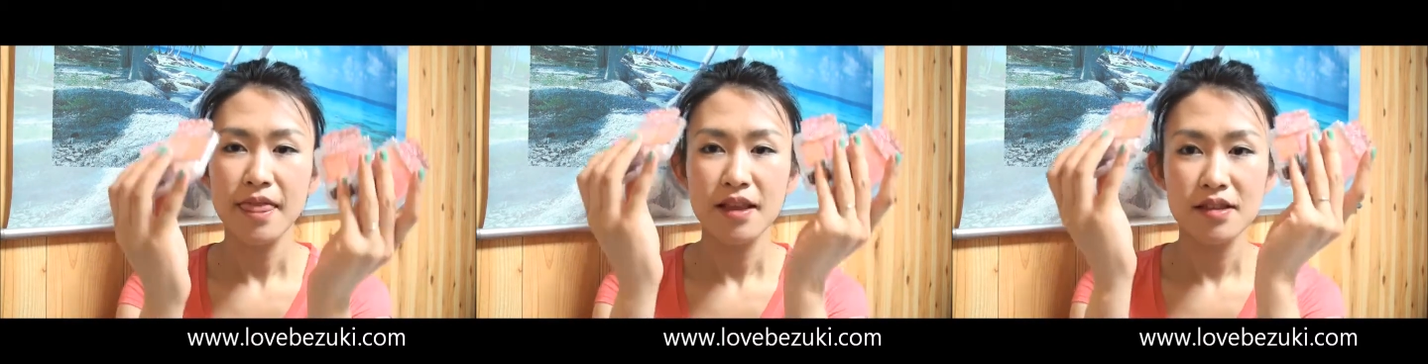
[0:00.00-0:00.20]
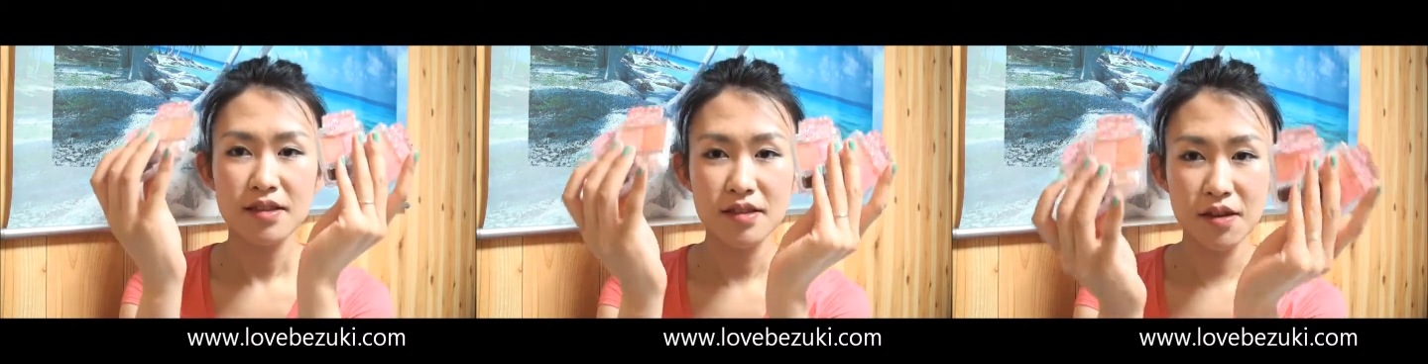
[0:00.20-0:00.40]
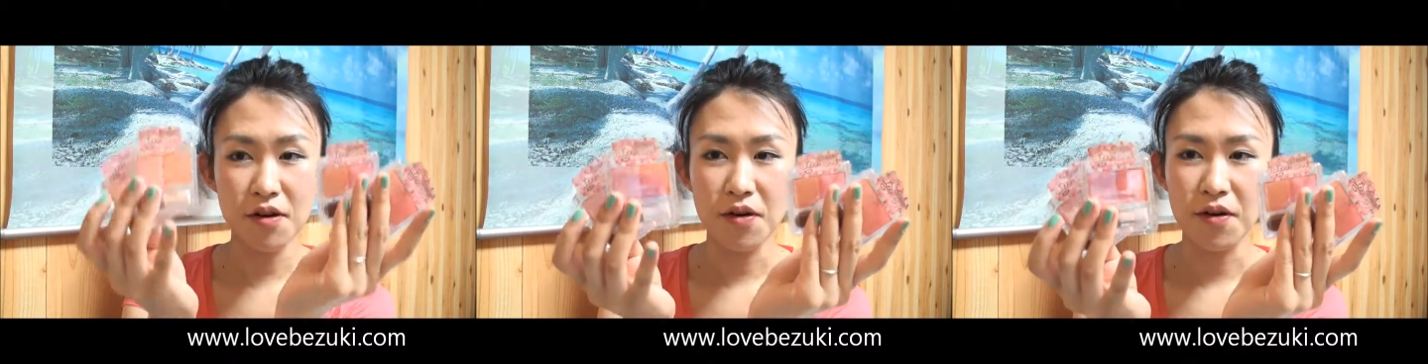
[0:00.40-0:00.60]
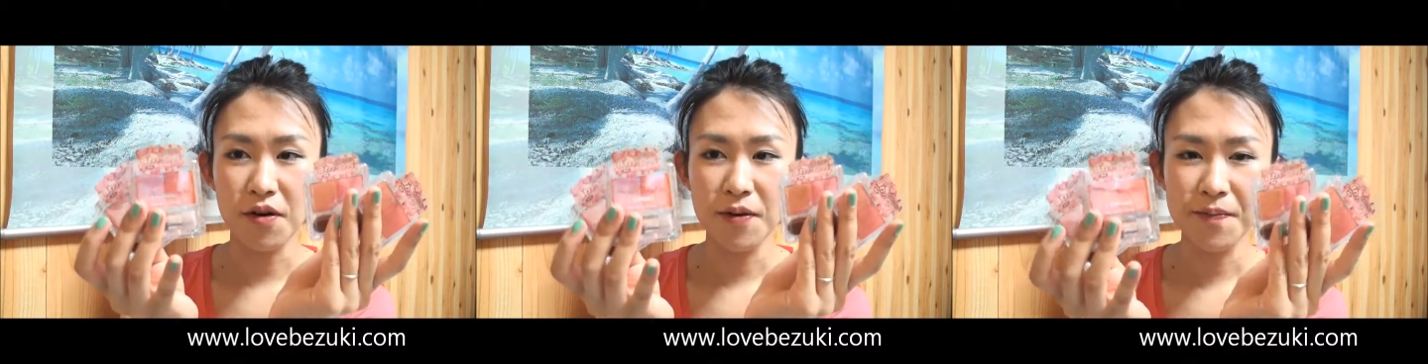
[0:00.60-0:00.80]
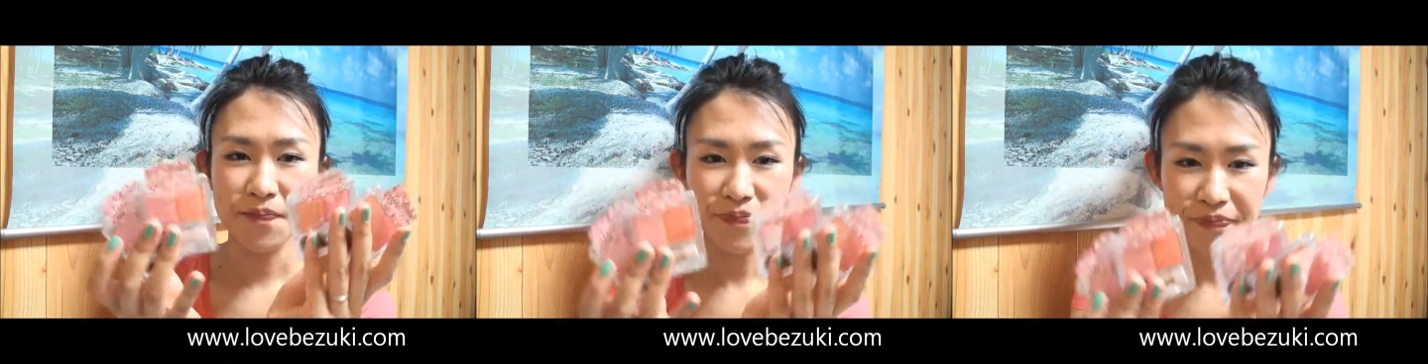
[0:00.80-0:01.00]

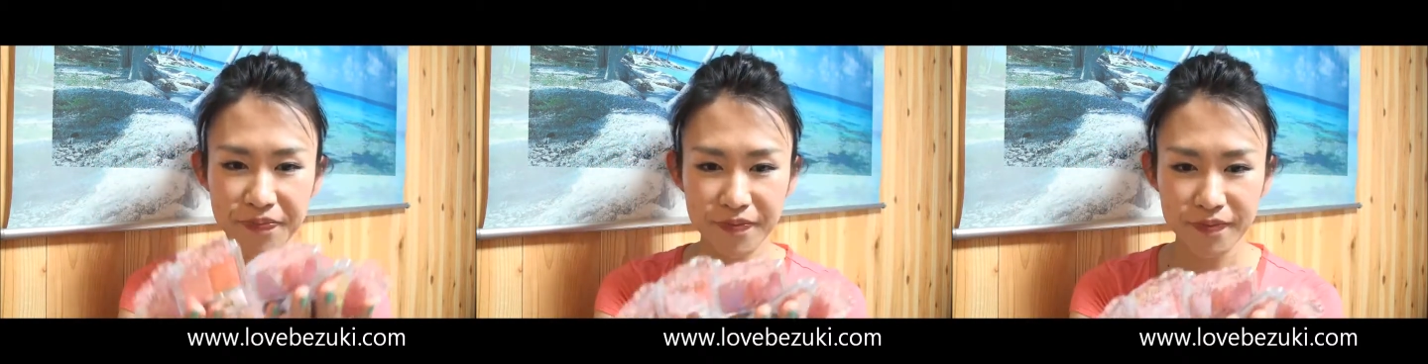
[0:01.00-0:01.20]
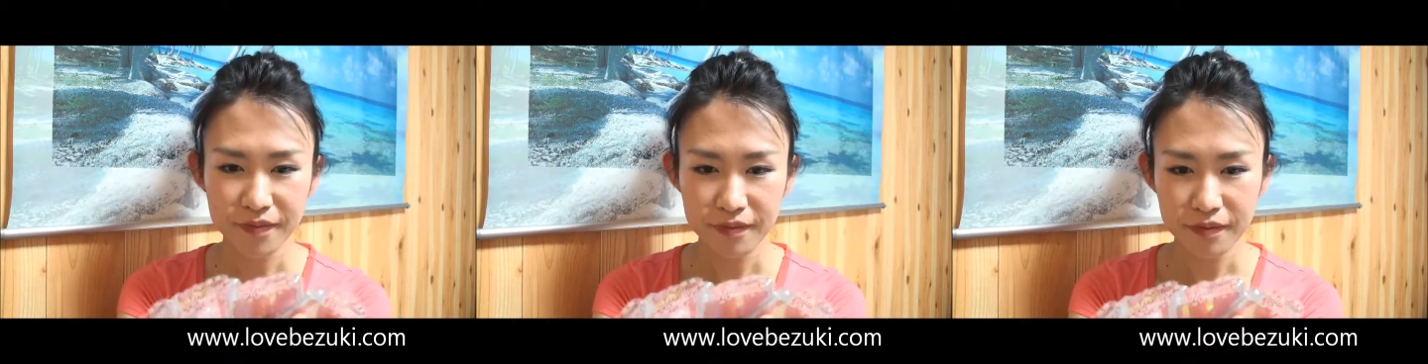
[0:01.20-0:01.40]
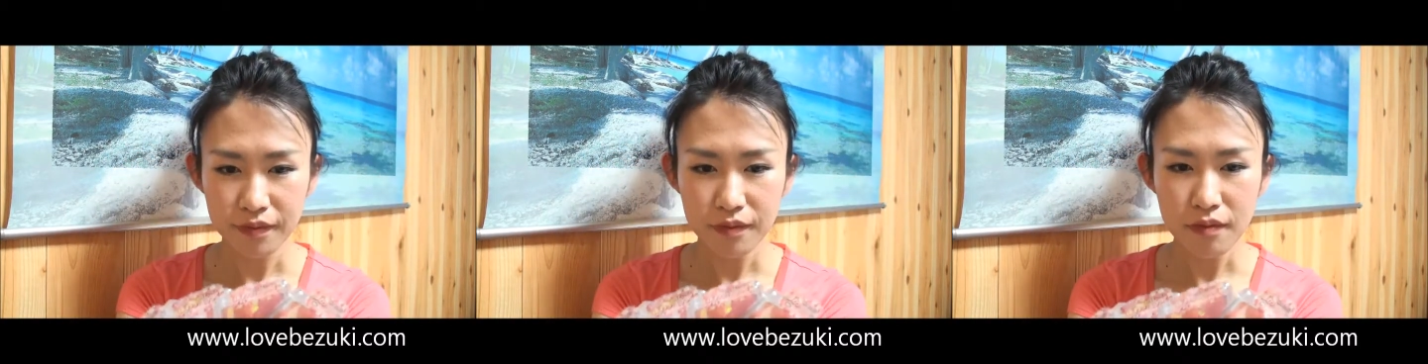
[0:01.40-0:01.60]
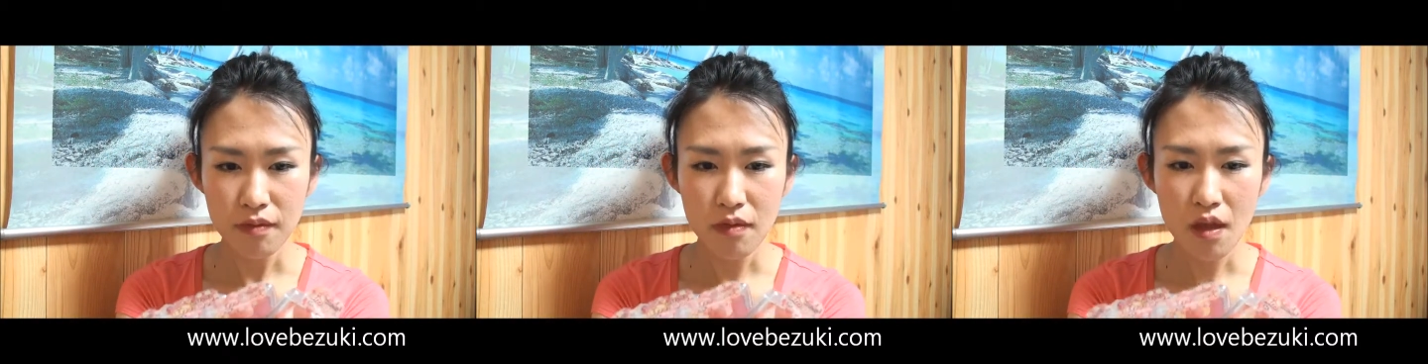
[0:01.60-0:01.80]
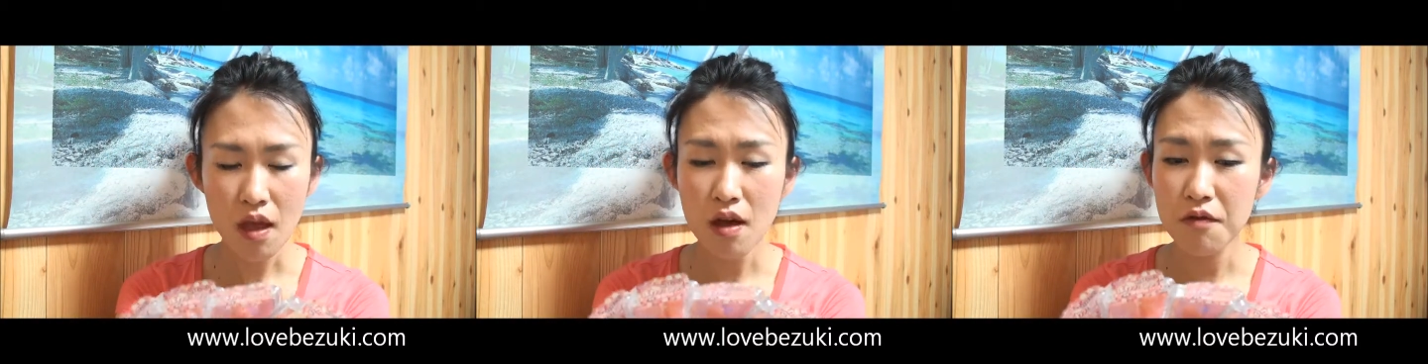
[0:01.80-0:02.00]
So
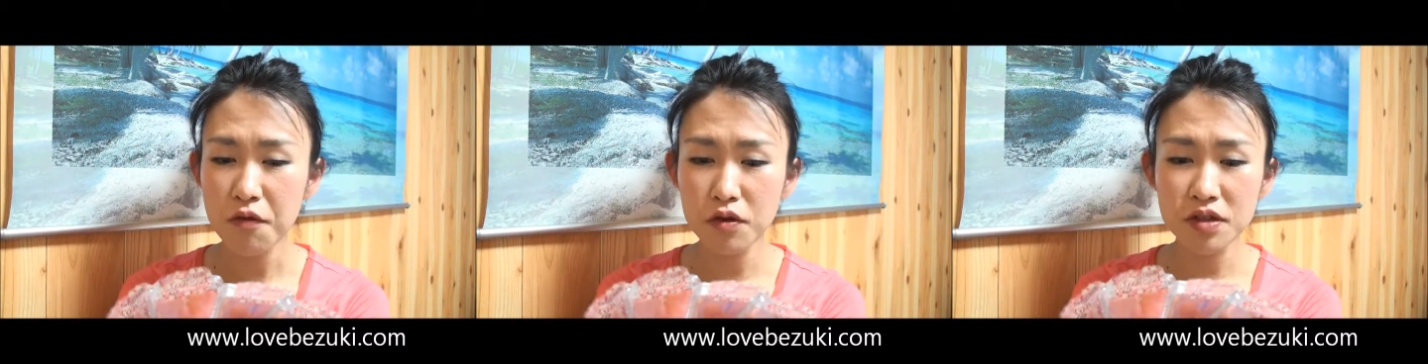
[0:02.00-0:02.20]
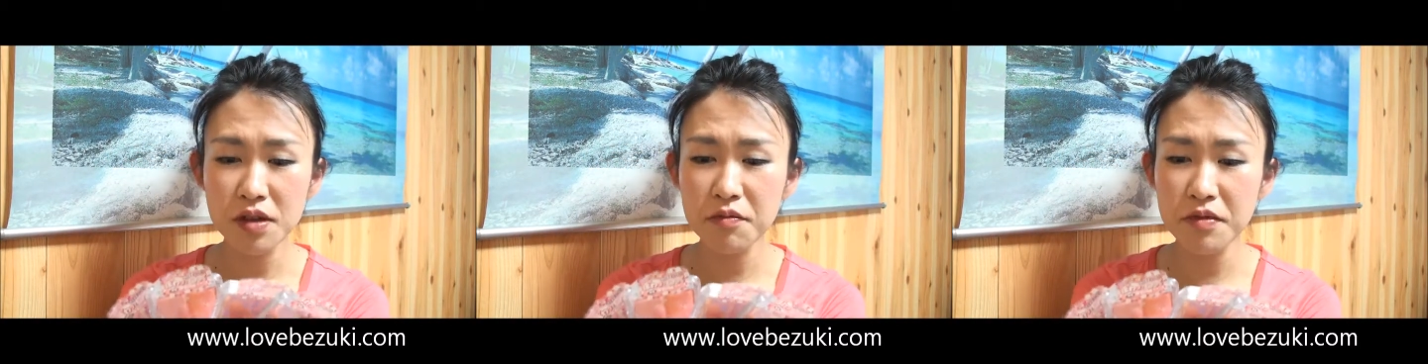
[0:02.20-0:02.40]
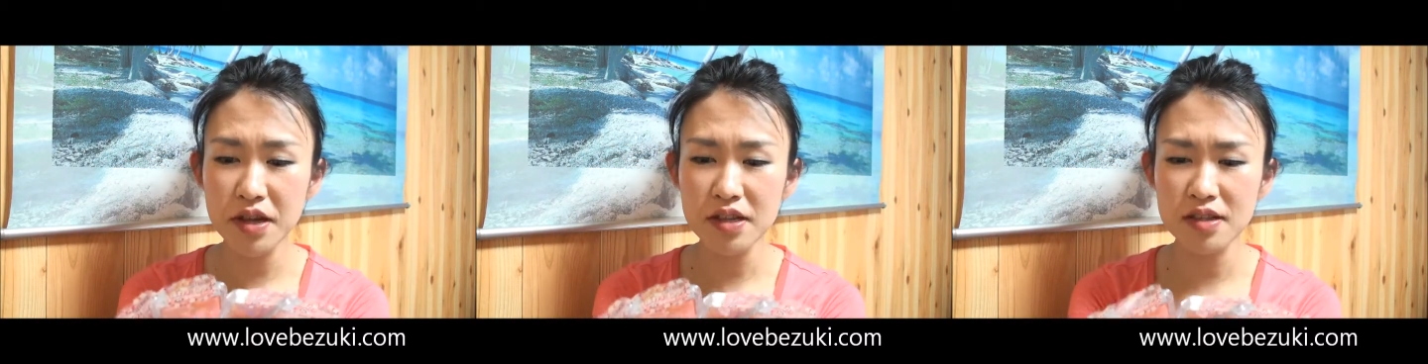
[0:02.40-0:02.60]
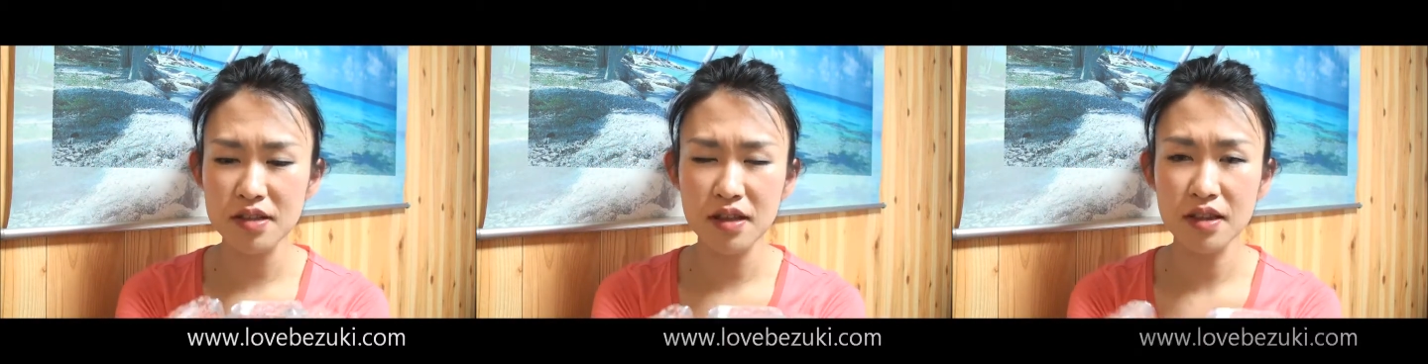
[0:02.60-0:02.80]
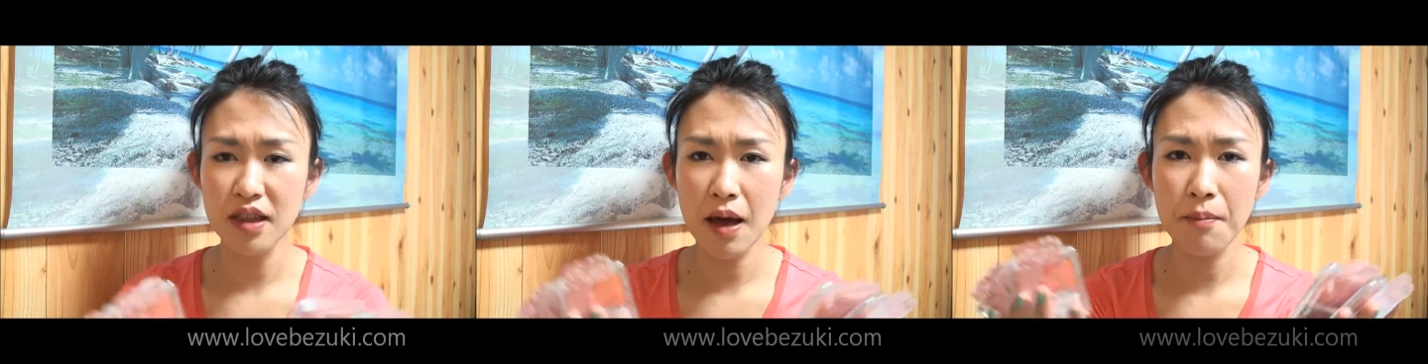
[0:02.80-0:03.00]
for some reason
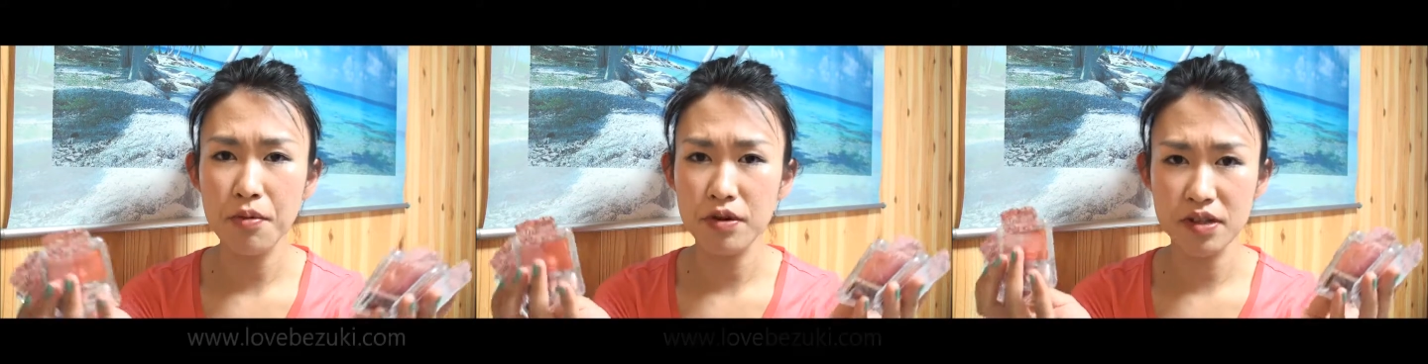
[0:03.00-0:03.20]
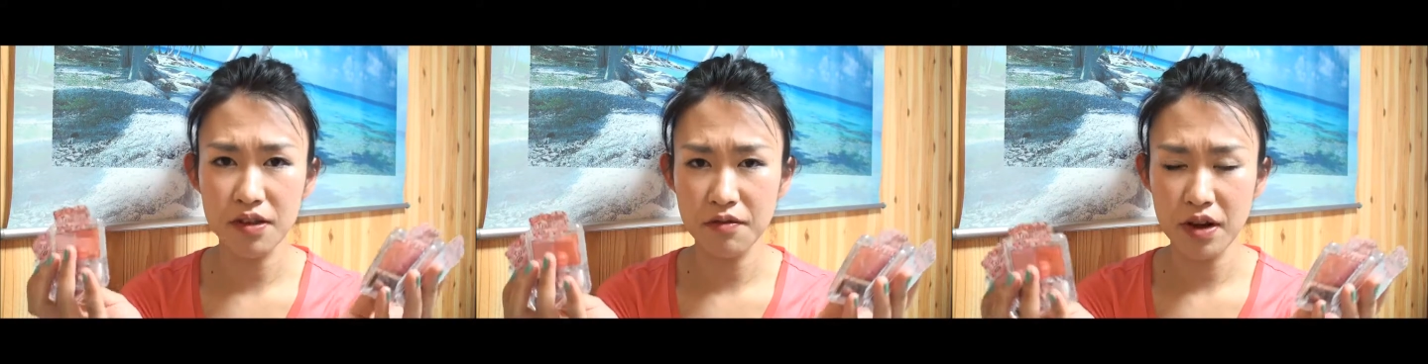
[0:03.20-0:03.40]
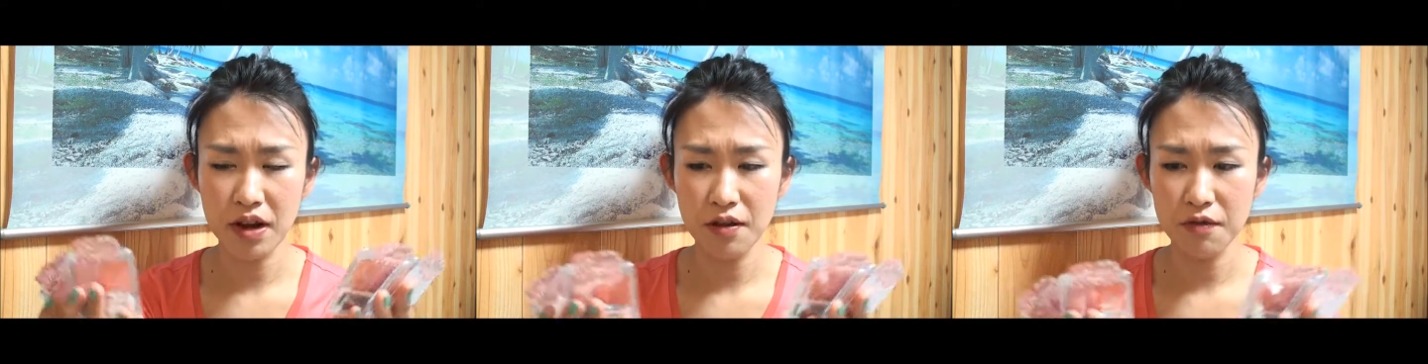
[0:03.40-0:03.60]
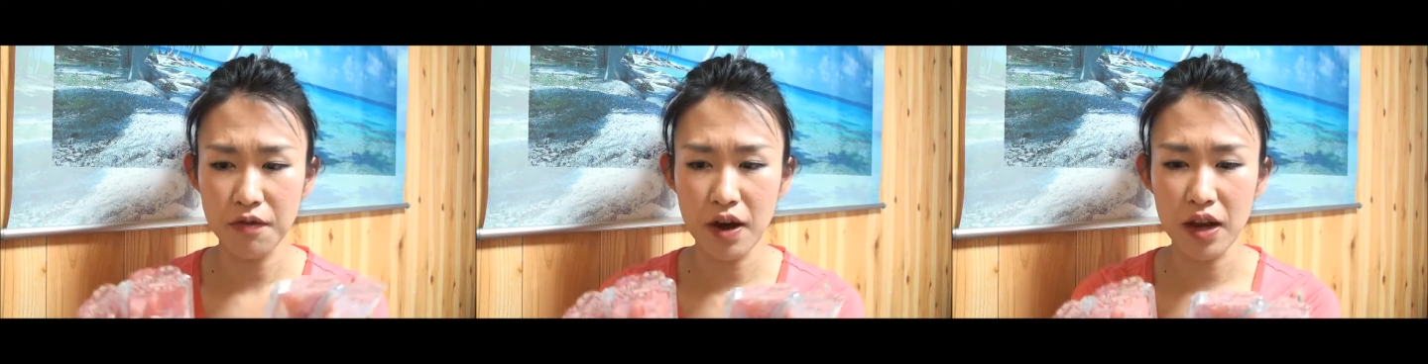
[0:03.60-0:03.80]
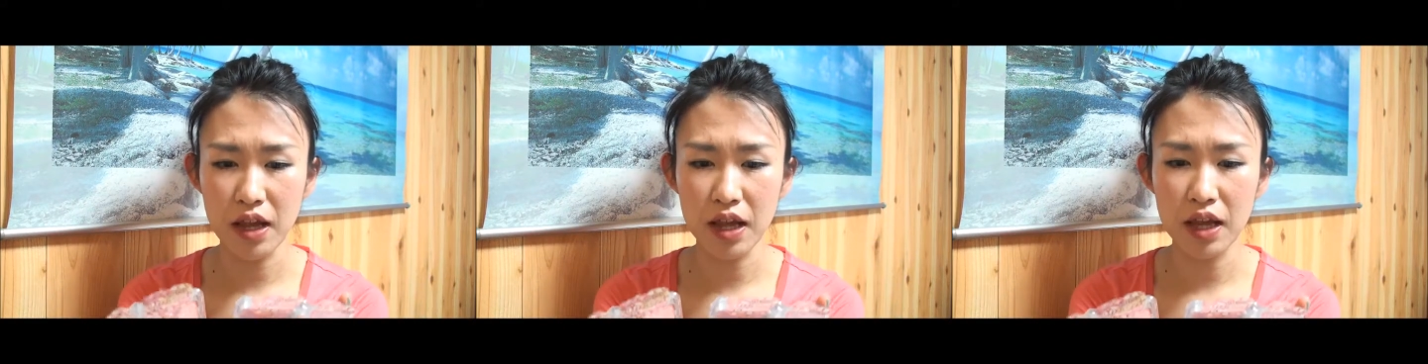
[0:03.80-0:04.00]
the numbers are really funny.